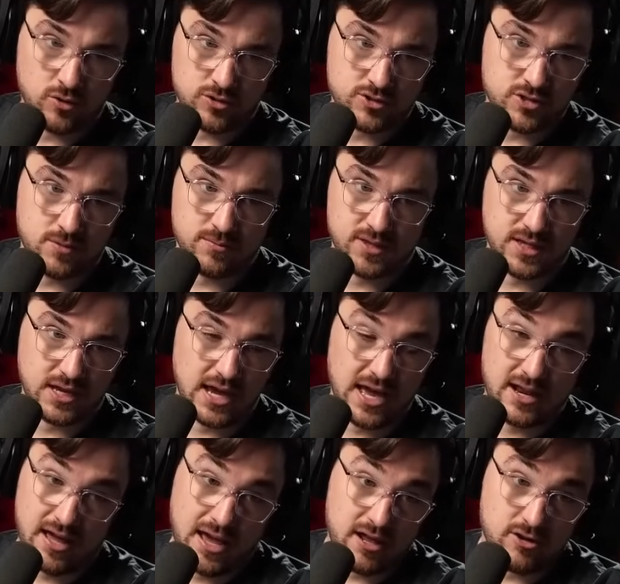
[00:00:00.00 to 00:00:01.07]
or something.
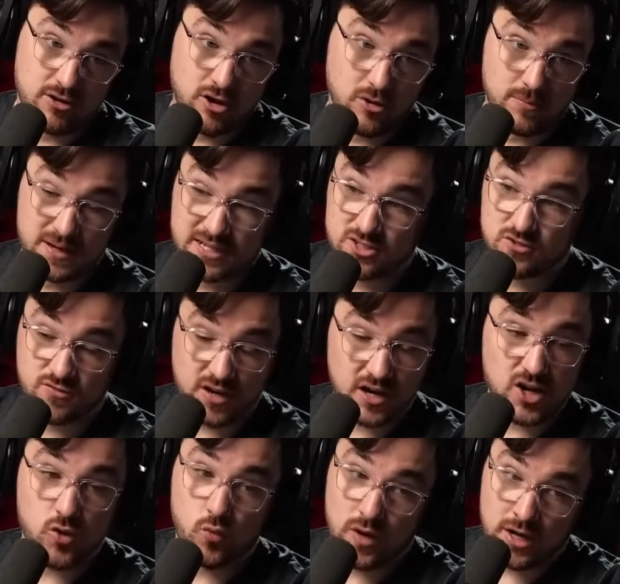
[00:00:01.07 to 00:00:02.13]
I, I don't know, but it's
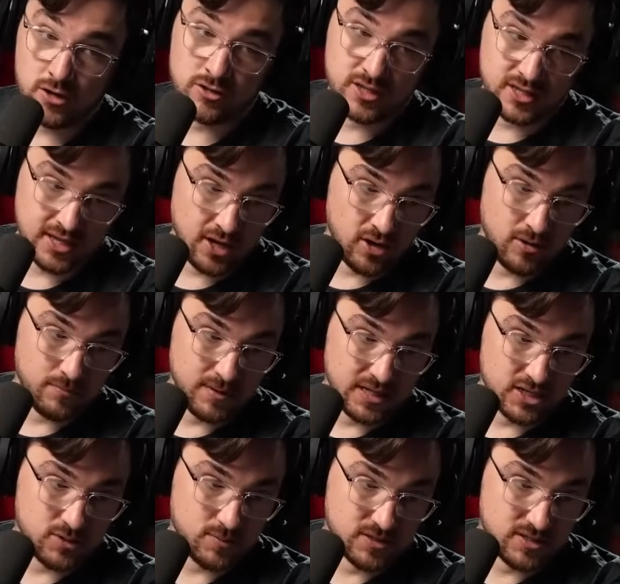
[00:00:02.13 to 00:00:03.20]
very weird that they aren't
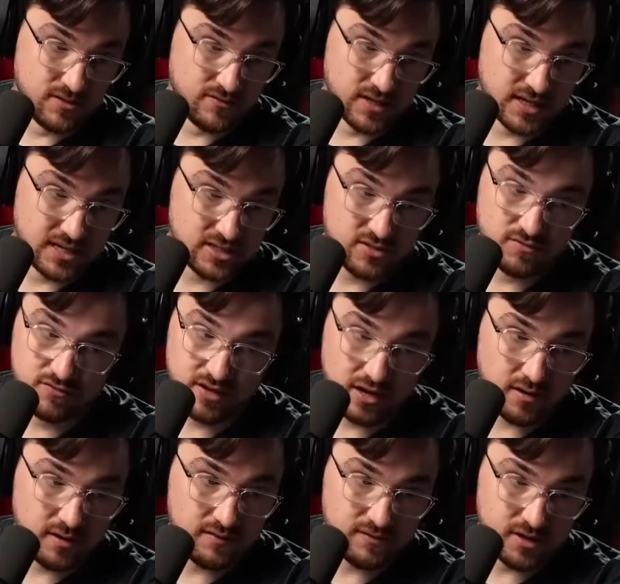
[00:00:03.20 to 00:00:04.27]
being specific. It's
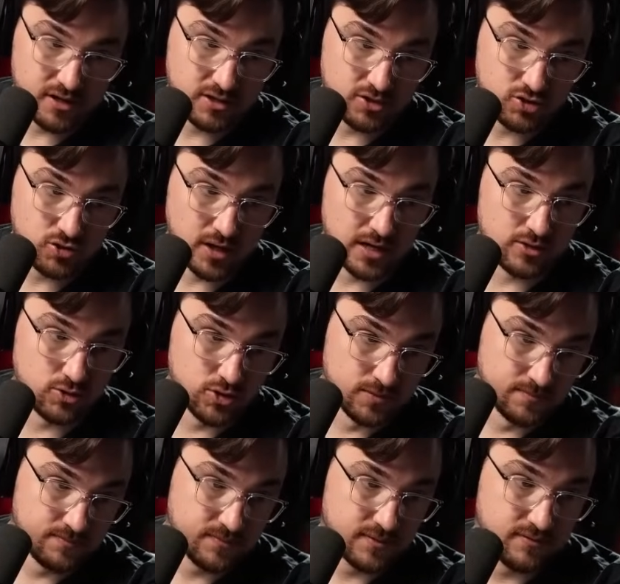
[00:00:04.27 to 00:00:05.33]
very, very strange.
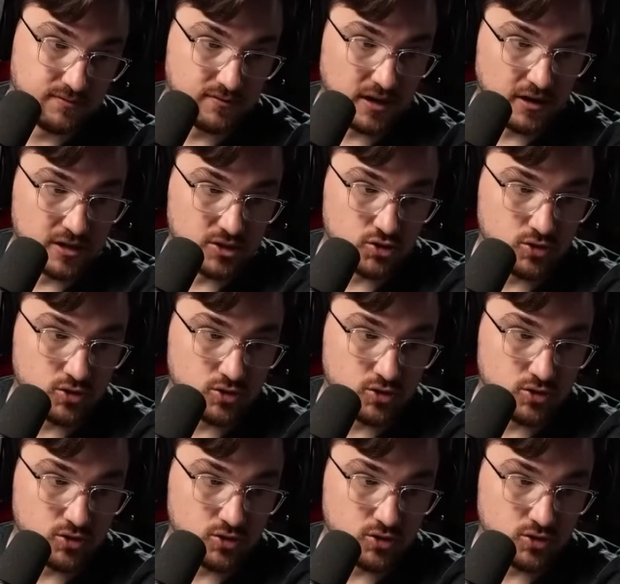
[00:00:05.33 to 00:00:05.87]
Very